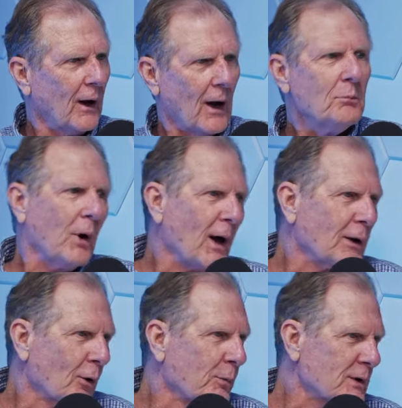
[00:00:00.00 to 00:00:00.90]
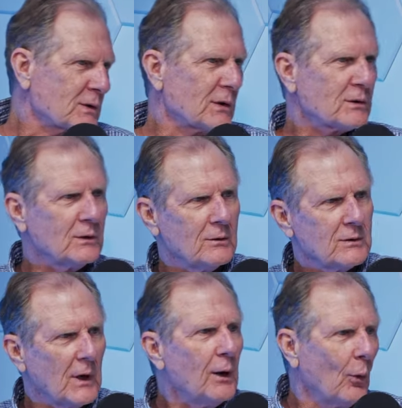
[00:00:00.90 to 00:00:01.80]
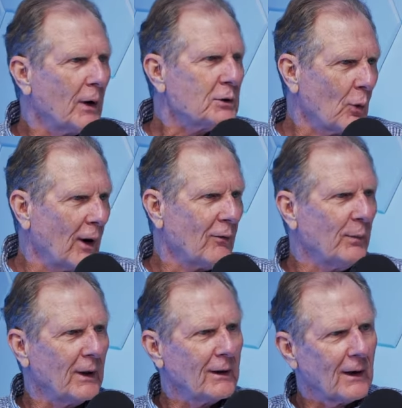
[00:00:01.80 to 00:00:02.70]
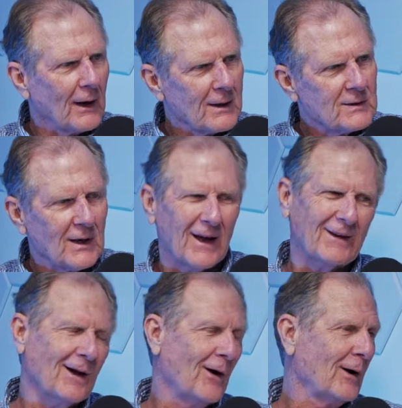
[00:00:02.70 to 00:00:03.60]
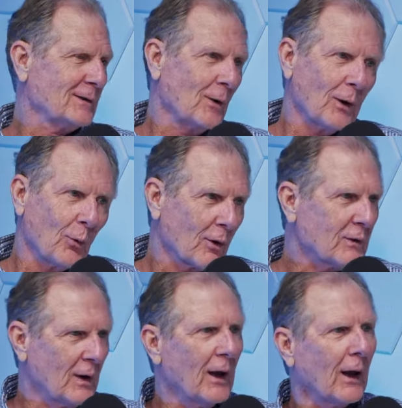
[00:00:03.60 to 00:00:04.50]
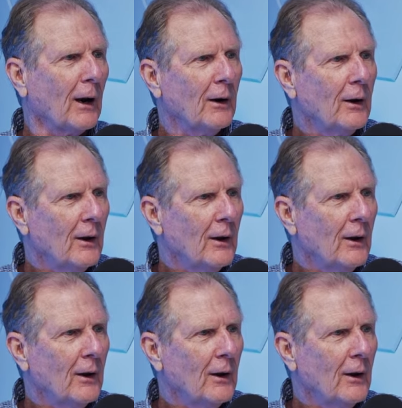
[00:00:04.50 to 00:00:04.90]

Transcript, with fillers: I'm buying your business and you say you want $12 million and I say, no, it's only worth 10.